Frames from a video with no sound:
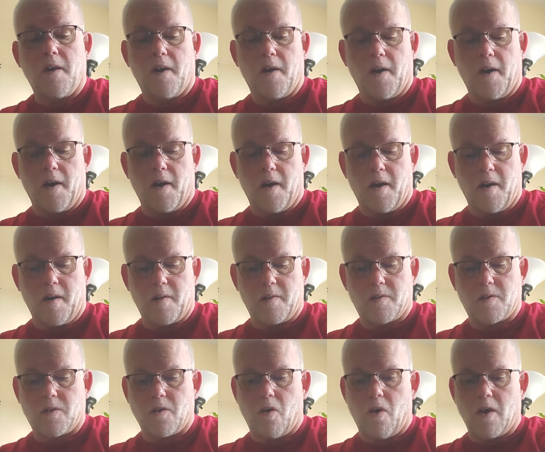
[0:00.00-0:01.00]

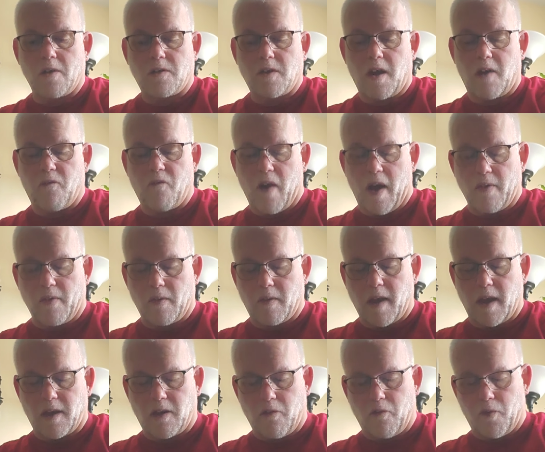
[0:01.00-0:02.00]
So I'll say, Father,
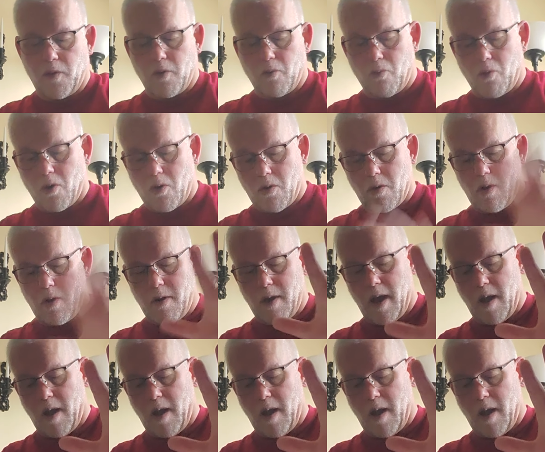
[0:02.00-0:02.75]
thank you for your word.